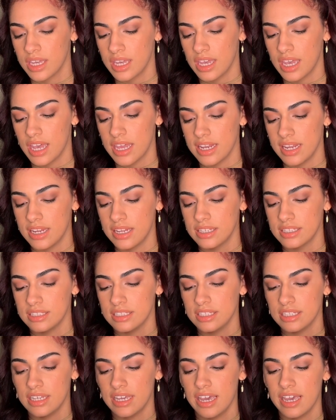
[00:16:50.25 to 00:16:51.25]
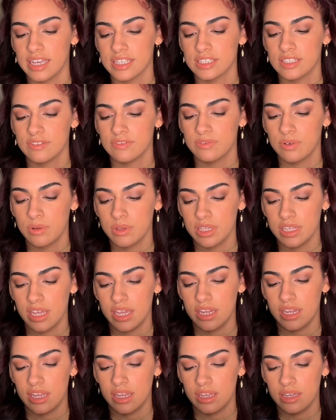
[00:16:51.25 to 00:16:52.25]
and it is the
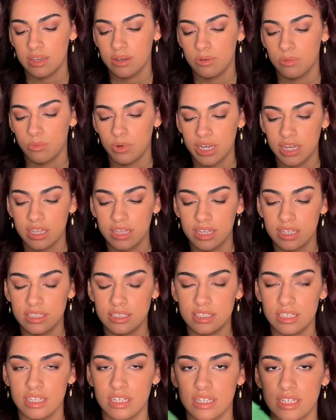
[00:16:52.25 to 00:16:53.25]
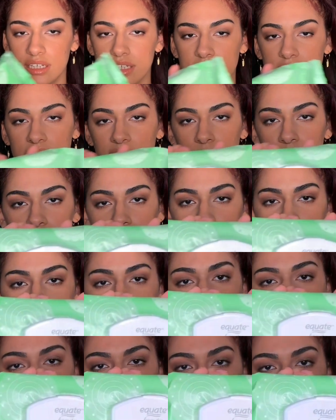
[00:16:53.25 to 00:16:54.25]
exfoliating wet cleansing
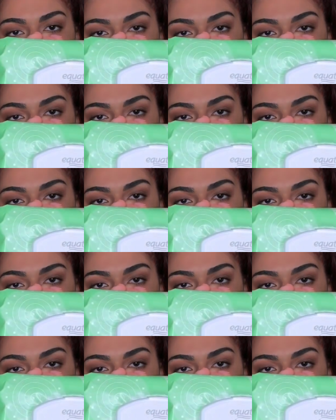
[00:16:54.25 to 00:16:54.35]
towelettes,